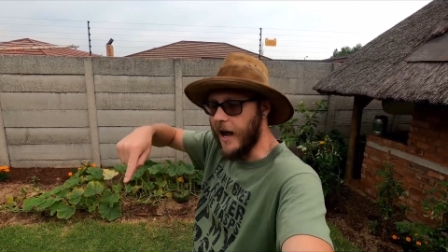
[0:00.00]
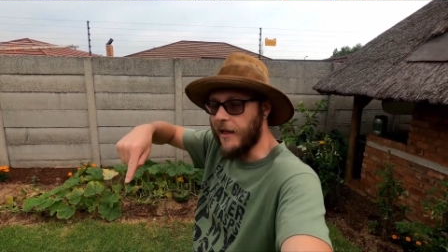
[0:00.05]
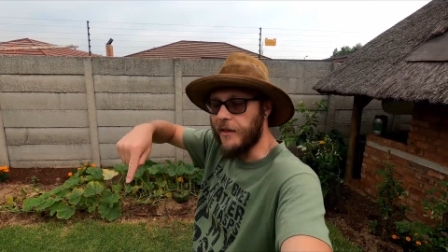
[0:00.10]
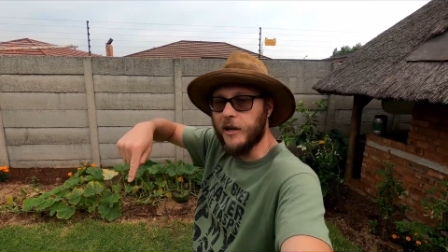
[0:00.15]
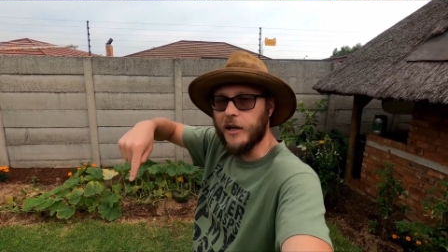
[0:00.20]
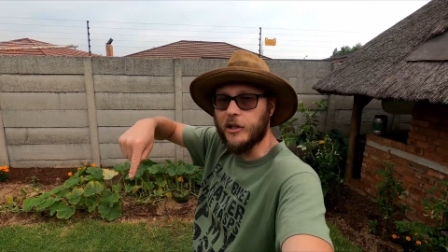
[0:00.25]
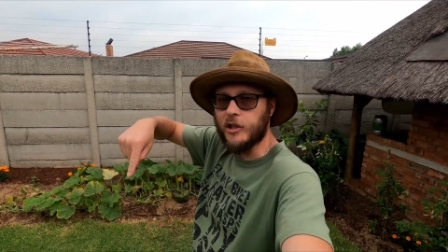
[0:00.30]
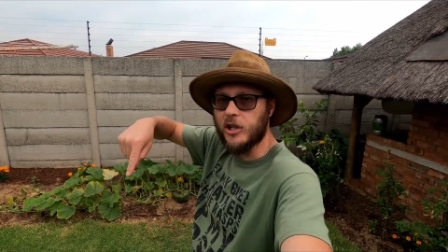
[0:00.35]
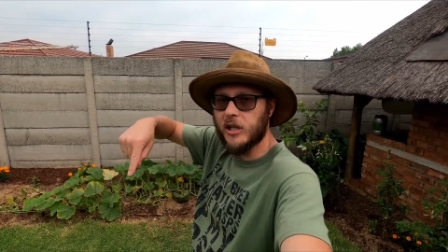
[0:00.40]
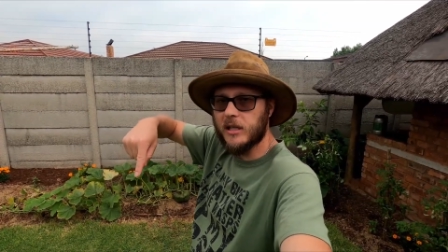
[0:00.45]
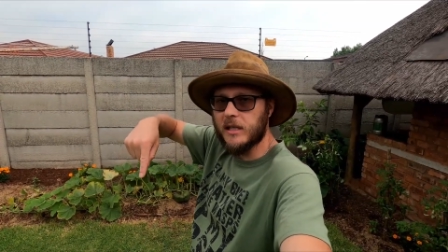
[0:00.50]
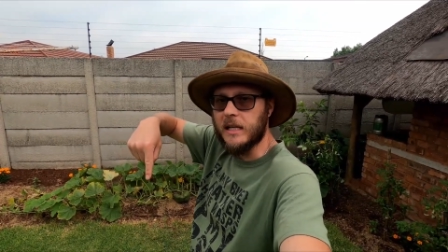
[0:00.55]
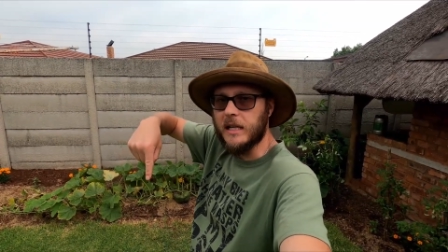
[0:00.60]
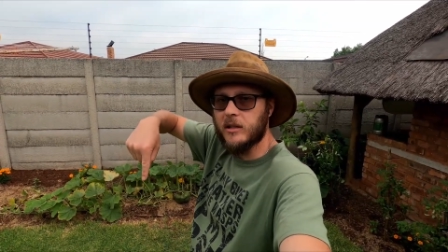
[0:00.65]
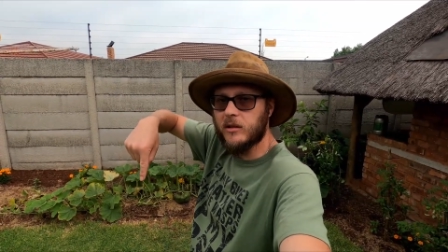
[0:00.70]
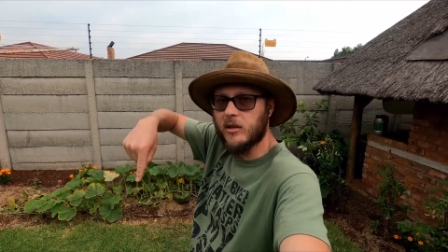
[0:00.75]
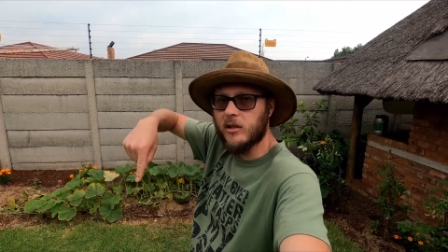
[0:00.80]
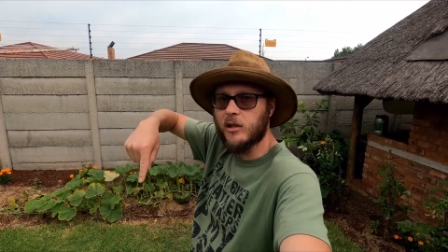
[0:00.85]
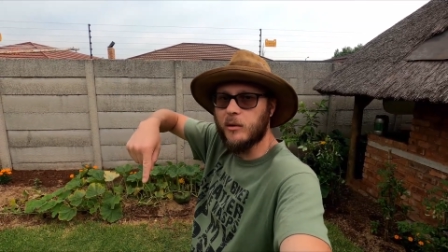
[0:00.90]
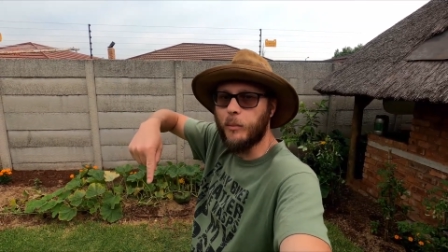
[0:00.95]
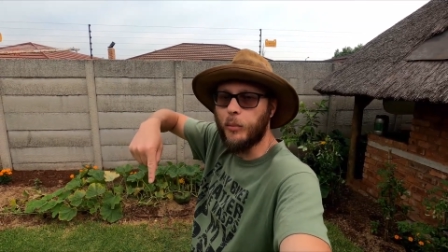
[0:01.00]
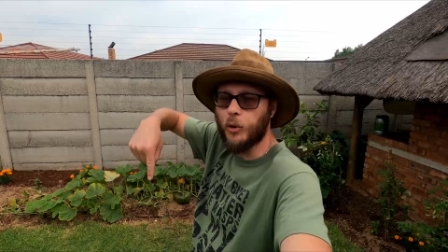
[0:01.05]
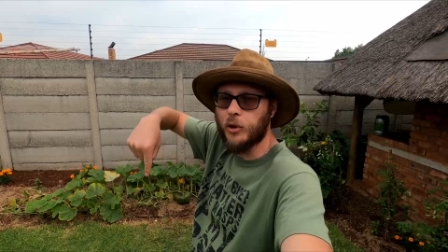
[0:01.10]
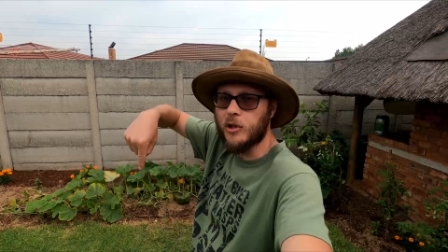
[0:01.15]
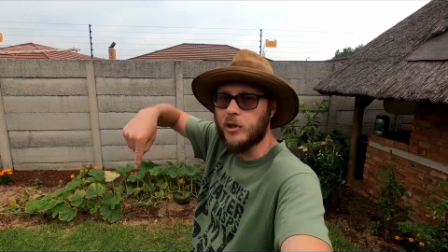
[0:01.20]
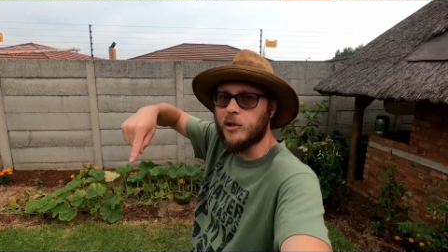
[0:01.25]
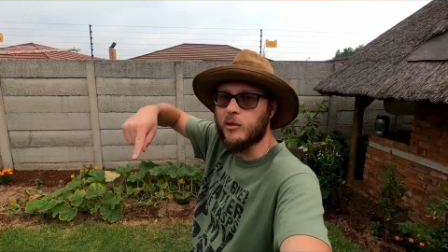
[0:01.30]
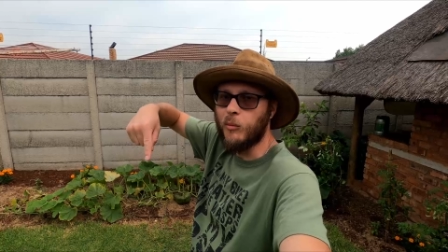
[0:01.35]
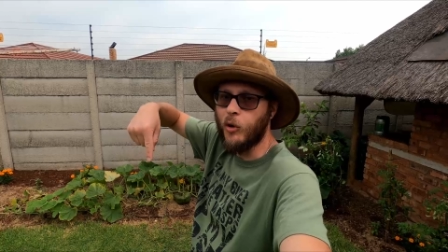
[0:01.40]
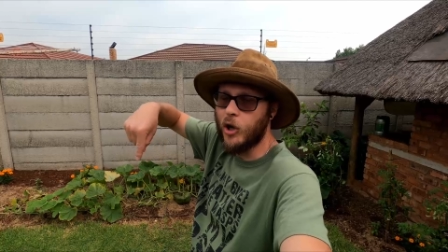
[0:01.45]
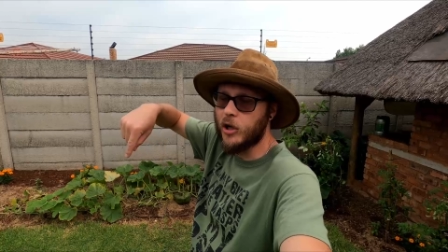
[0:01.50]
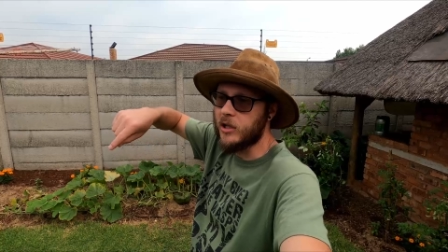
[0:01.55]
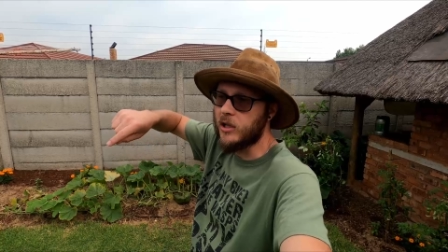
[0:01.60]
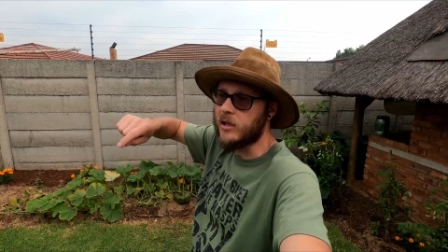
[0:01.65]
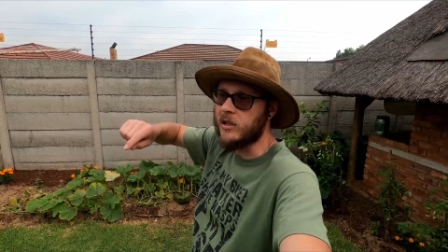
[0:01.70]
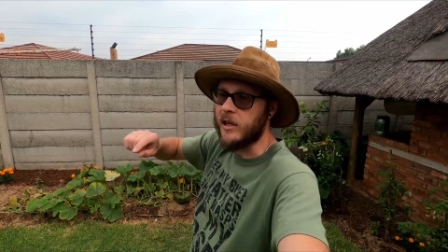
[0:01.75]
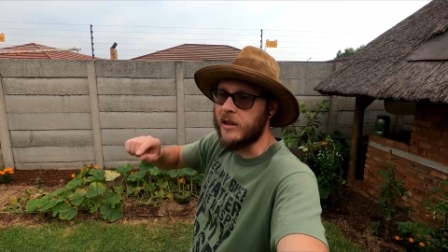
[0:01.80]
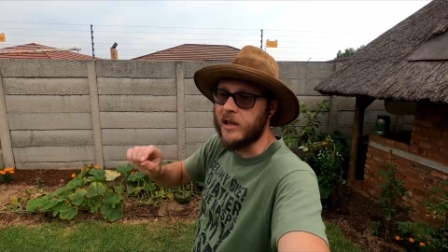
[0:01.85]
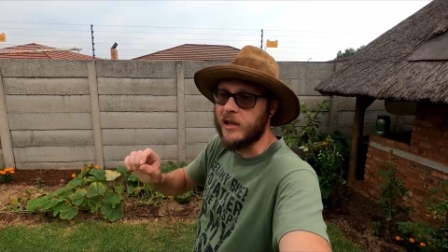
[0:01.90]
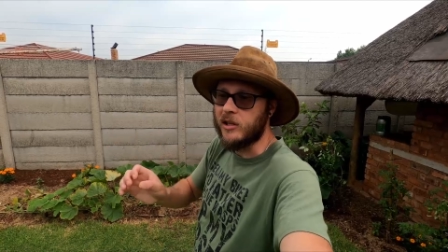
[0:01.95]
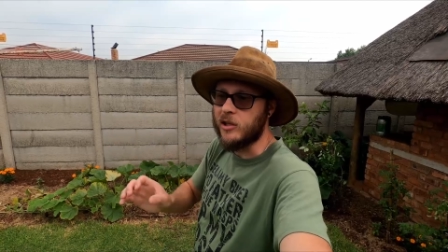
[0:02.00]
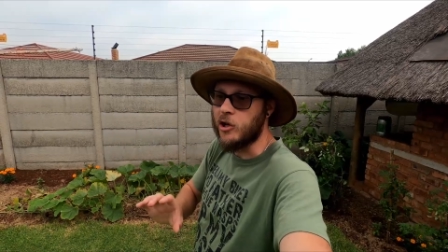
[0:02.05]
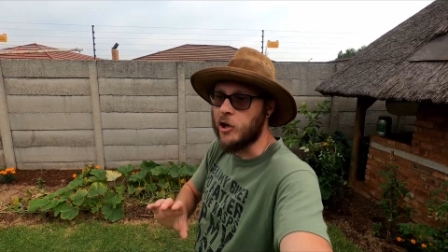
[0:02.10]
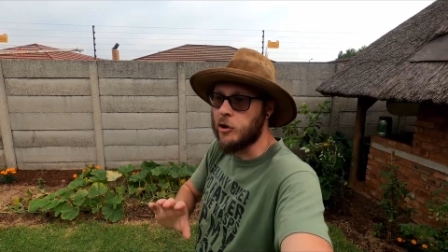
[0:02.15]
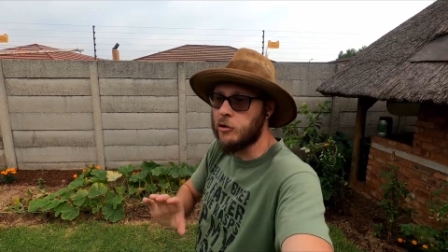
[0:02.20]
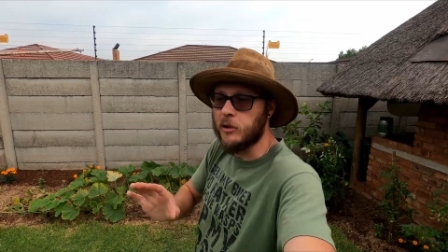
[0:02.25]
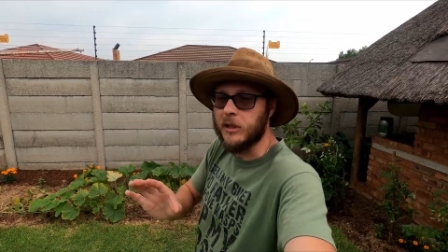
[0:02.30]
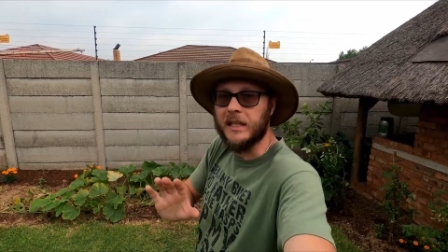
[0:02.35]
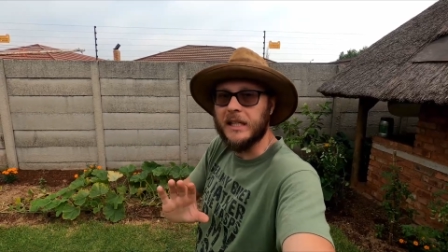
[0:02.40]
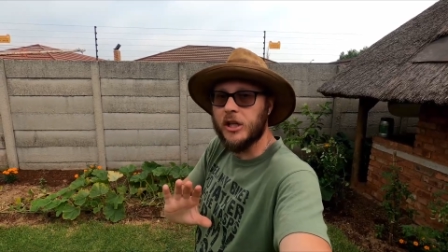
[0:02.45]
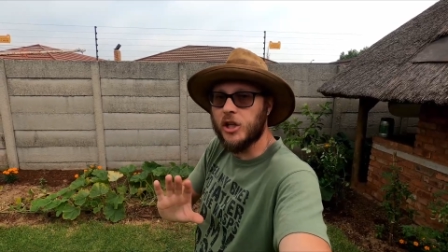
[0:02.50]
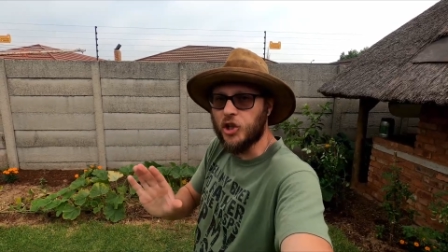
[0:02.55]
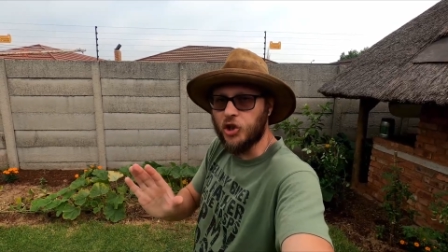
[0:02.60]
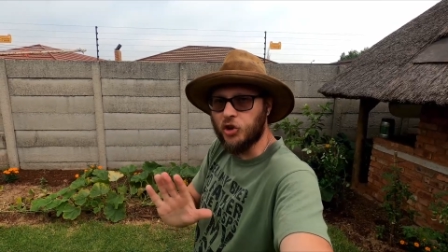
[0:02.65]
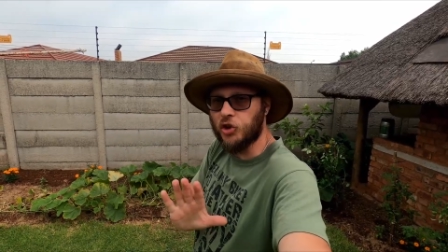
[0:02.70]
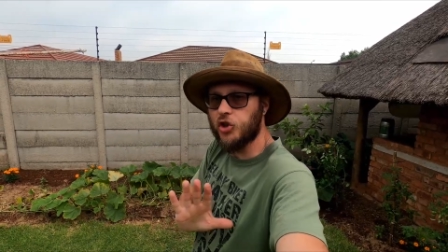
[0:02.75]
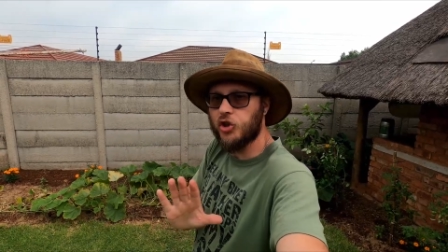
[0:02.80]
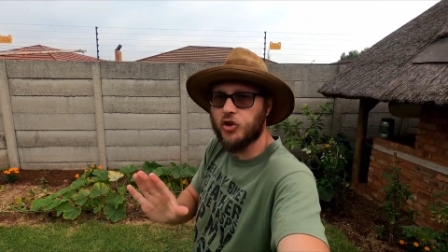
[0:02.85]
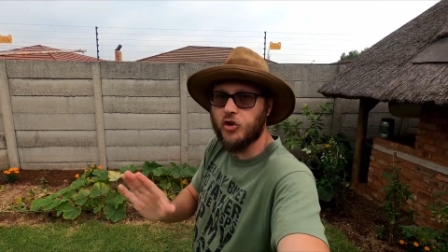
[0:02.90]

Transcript: and then it just needs to support the tomatoes and there's no additional